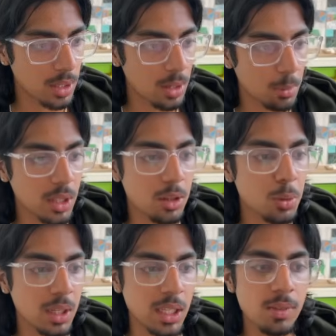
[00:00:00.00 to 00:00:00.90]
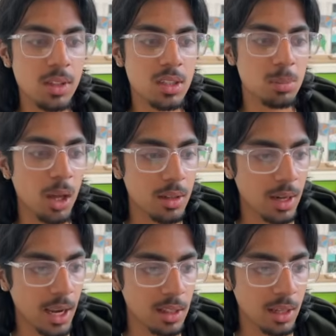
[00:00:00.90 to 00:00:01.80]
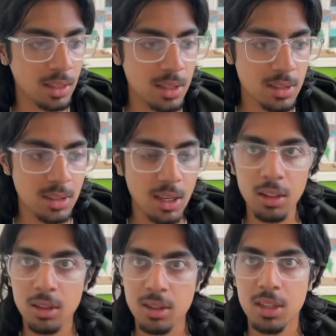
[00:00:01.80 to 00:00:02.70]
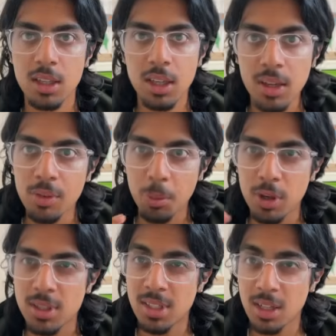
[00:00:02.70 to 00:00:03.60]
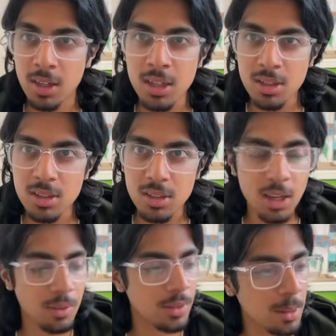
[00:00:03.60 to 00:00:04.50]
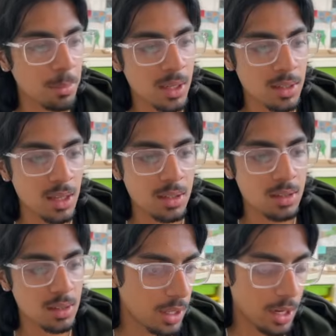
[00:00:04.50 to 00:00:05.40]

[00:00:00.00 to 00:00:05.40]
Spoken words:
When they do an even smaller head like this, it looks even more serious, if that makes sense.